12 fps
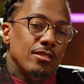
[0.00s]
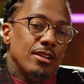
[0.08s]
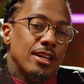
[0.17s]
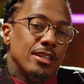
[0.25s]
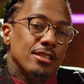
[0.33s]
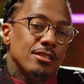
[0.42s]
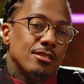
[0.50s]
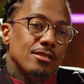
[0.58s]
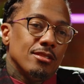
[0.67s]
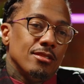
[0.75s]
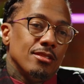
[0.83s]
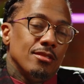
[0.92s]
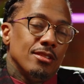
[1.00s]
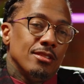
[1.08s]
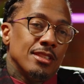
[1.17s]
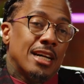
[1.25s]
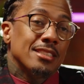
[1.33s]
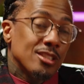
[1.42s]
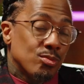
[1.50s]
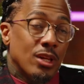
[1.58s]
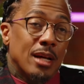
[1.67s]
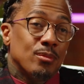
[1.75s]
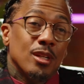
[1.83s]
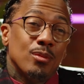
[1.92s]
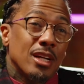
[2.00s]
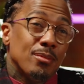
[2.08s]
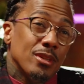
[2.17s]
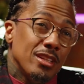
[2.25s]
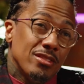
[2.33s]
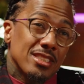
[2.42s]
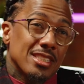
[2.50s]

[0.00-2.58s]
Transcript: as not just Black men, but I believe in